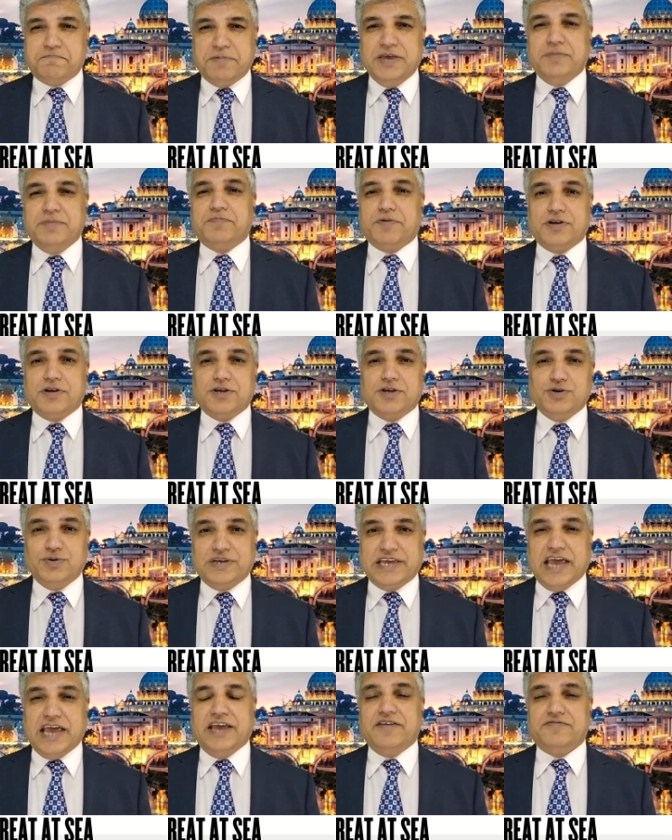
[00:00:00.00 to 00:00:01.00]
people who
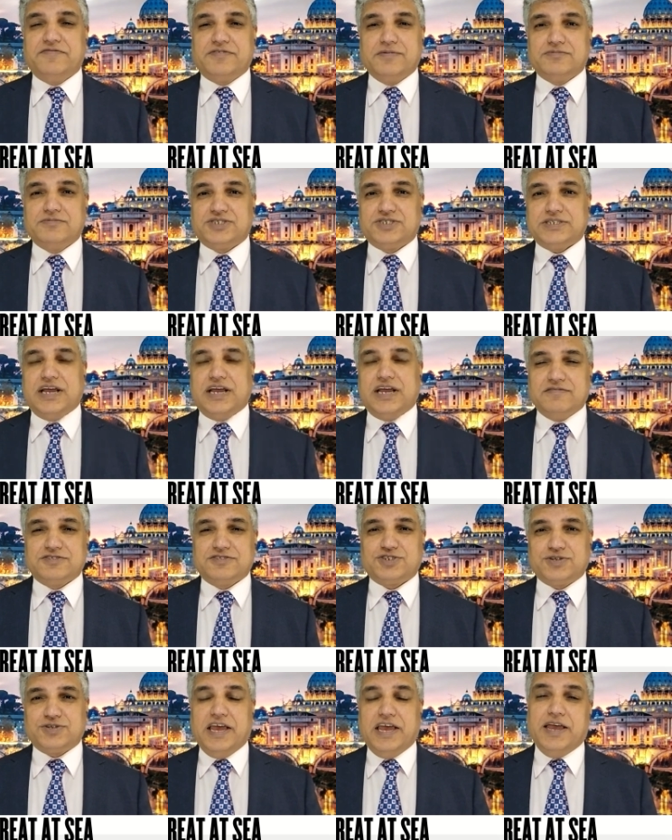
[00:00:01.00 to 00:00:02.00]
gave themselves
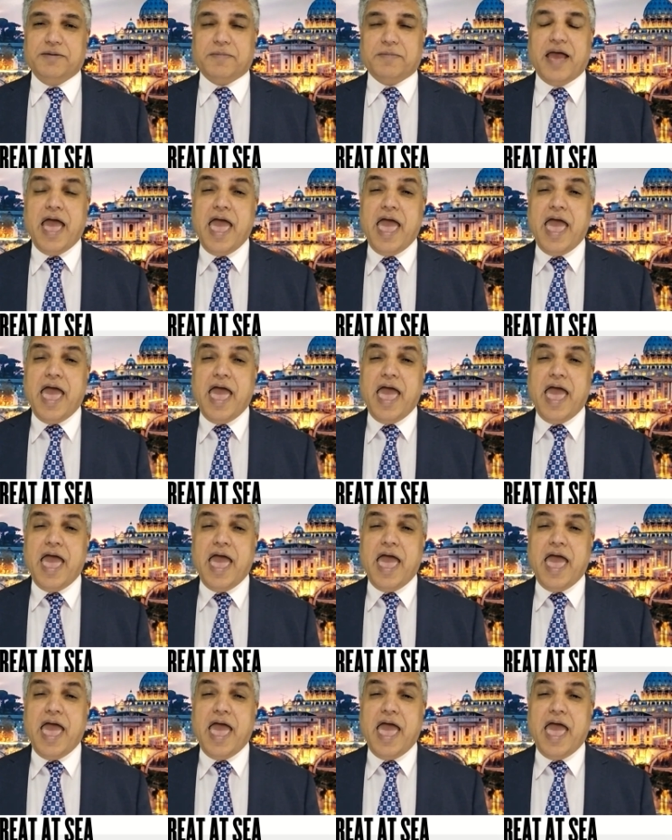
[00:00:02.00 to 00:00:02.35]
to Him.